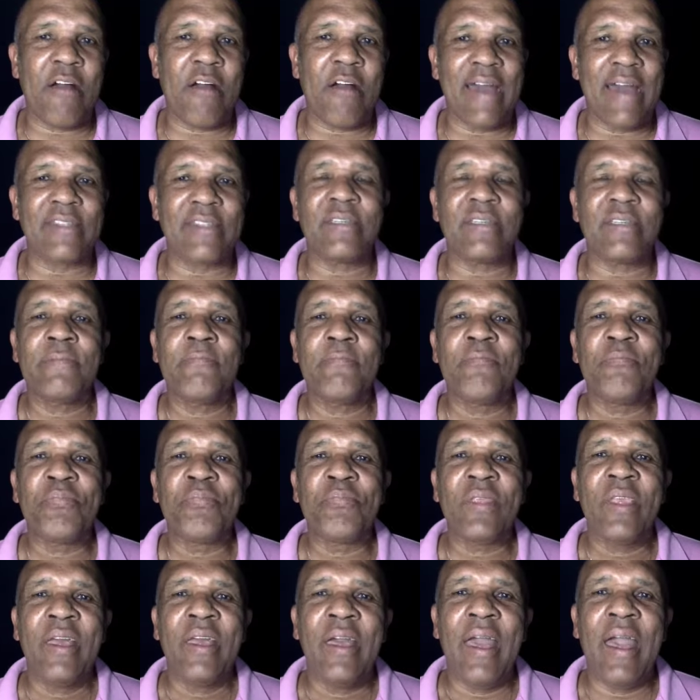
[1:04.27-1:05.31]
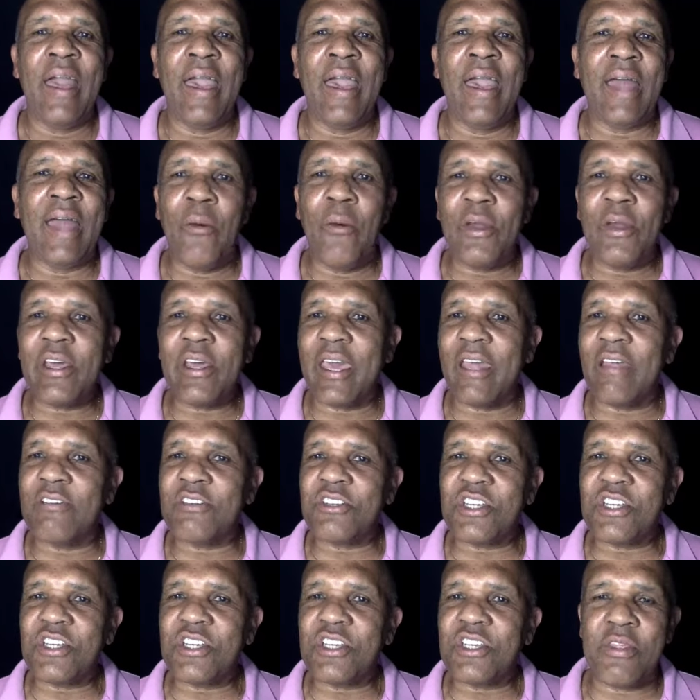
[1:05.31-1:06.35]
that. And I want to kind of
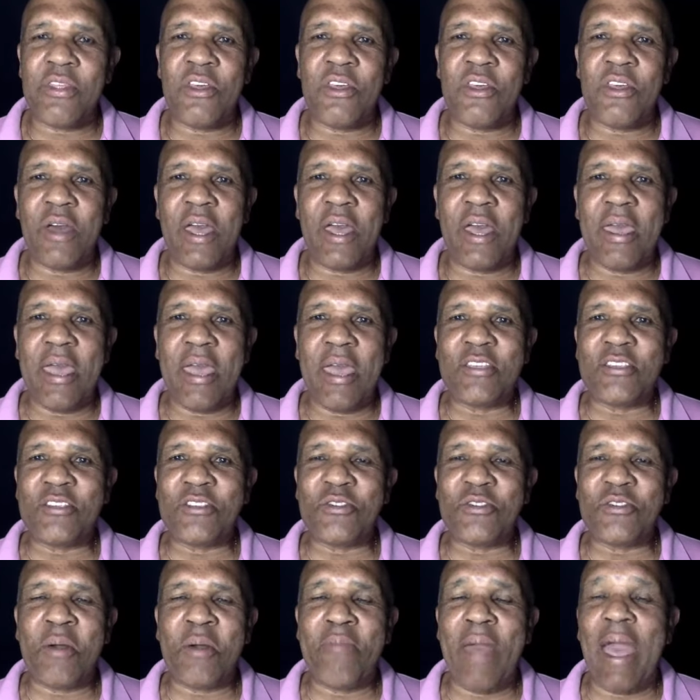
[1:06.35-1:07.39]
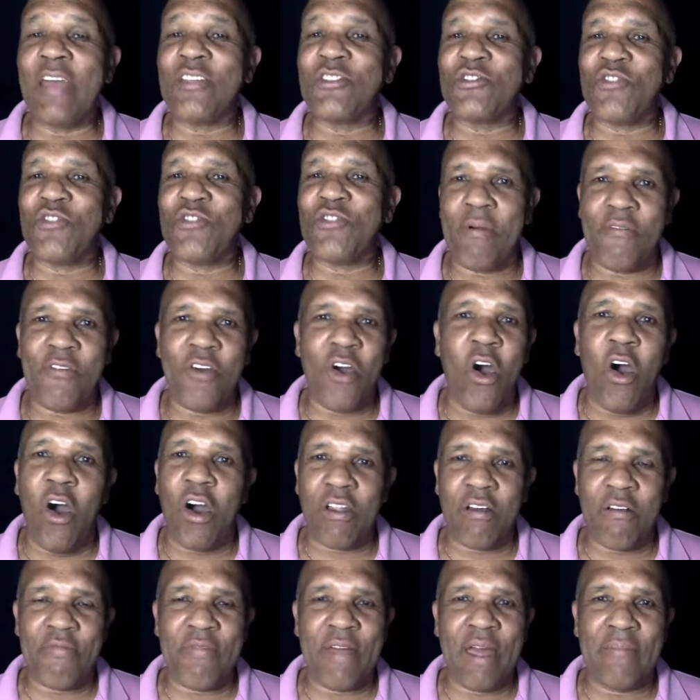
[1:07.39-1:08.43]
share with you a backdrop of all
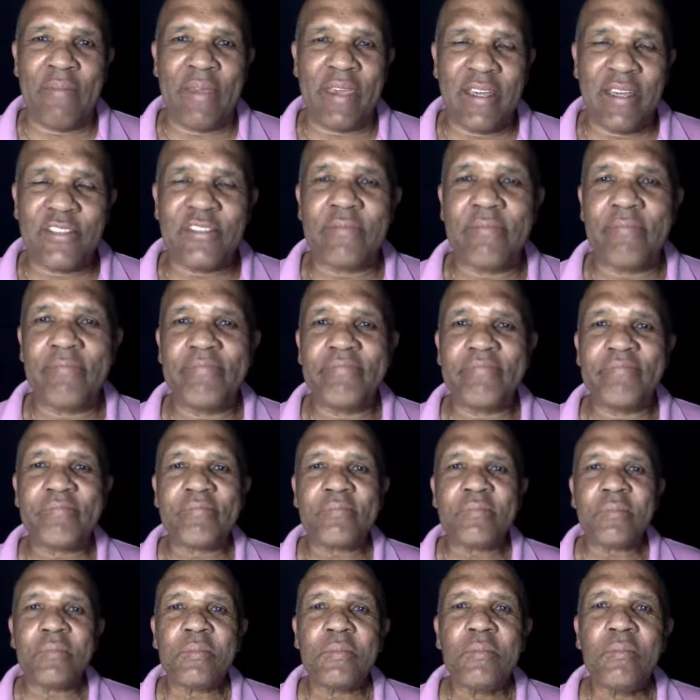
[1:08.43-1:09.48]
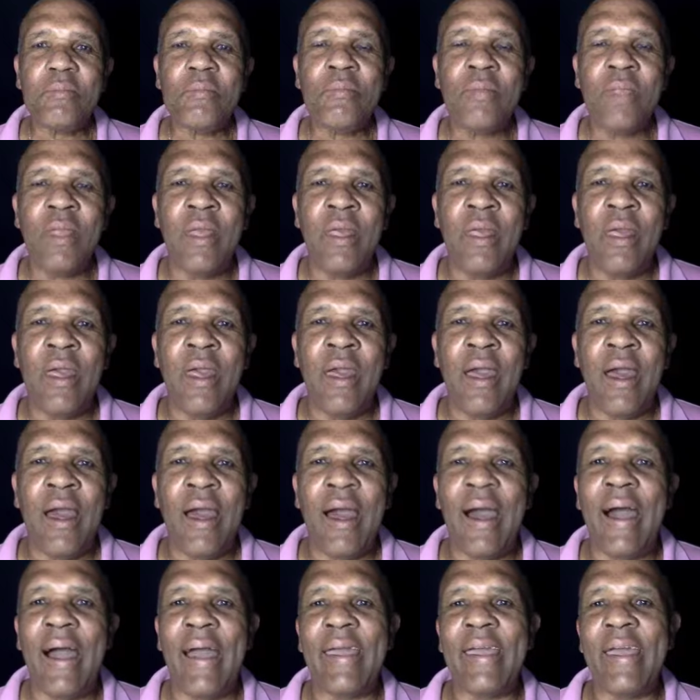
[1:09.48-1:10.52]
of that, because
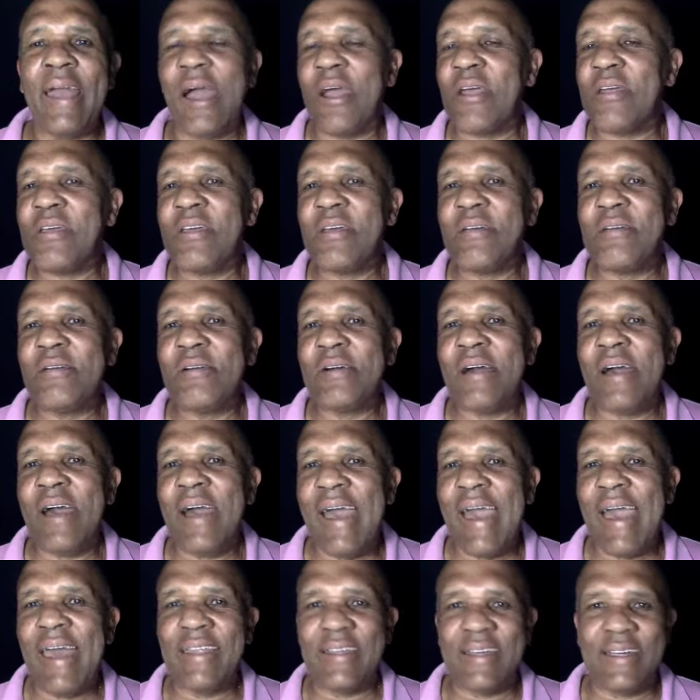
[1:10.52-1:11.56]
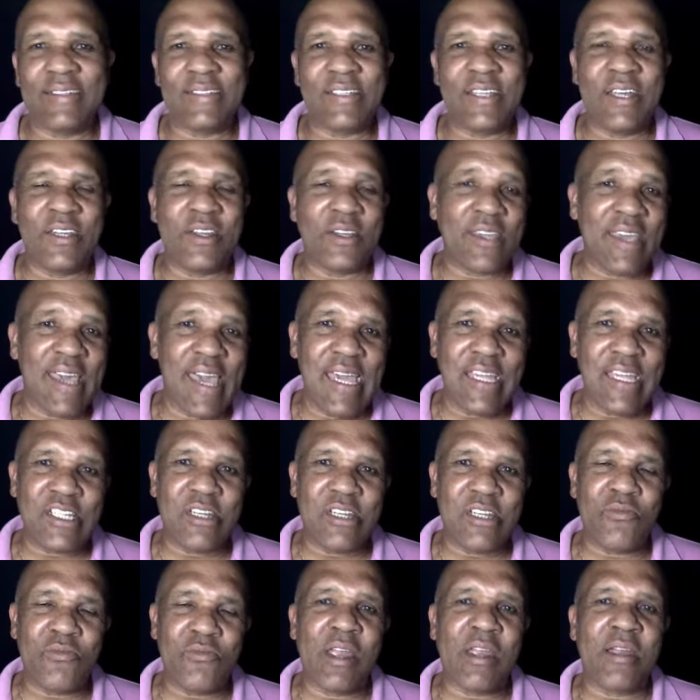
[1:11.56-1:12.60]
I had an
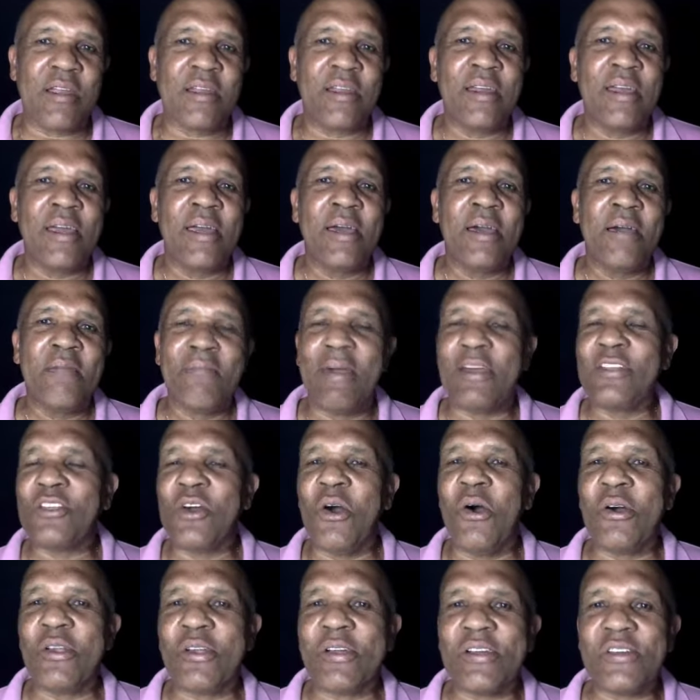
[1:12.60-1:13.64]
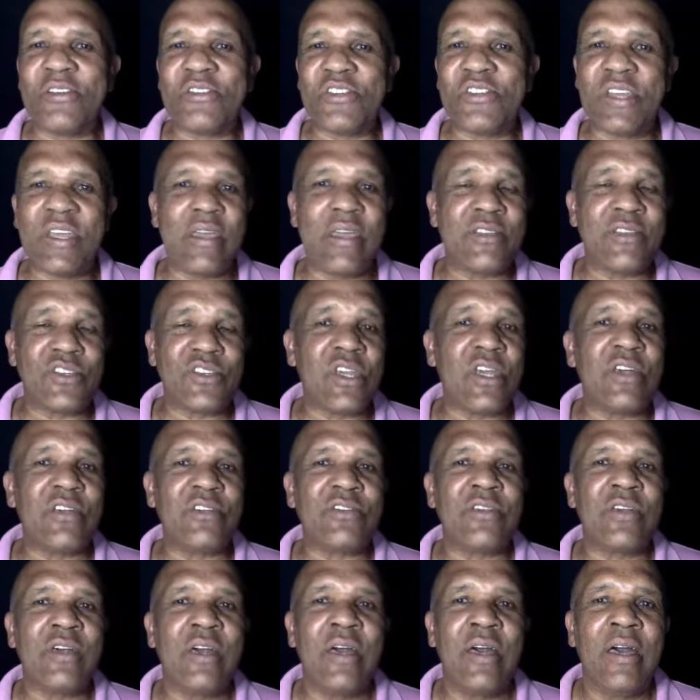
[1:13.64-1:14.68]
occasion where my daughter,
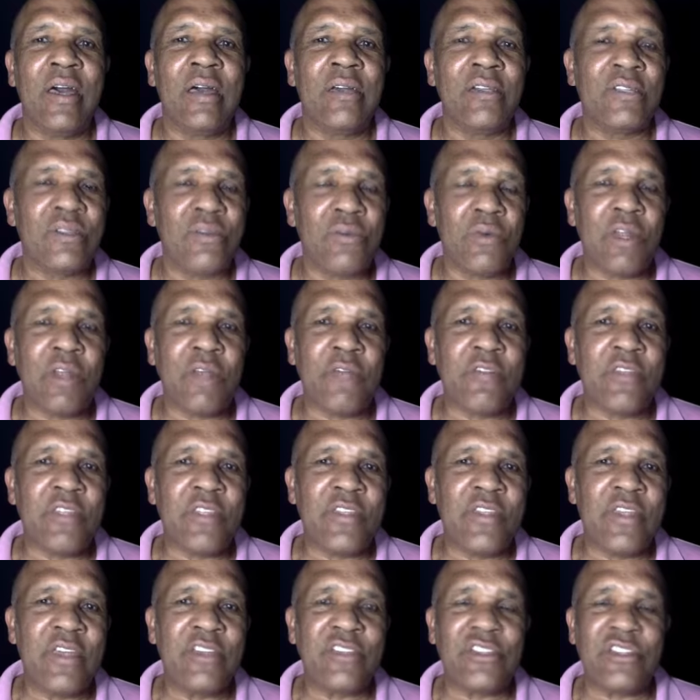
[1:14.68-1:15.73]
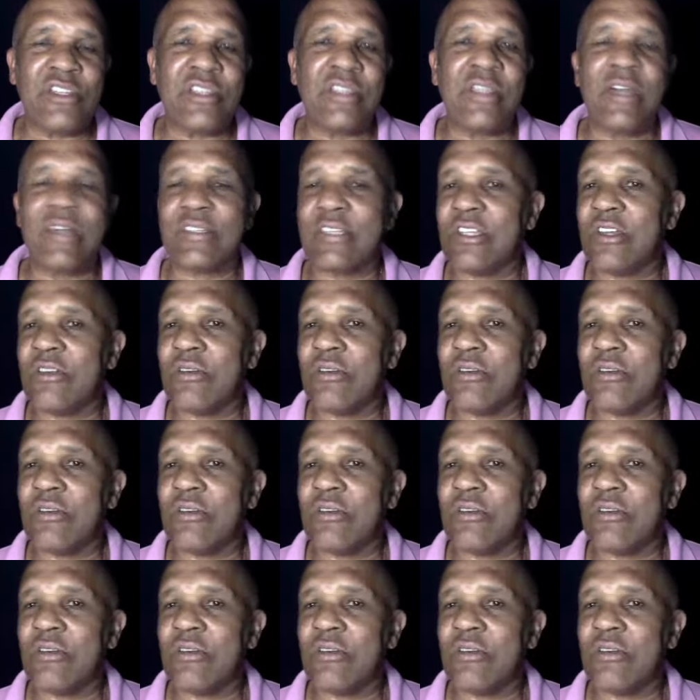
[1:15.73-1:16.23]
one of the things she does in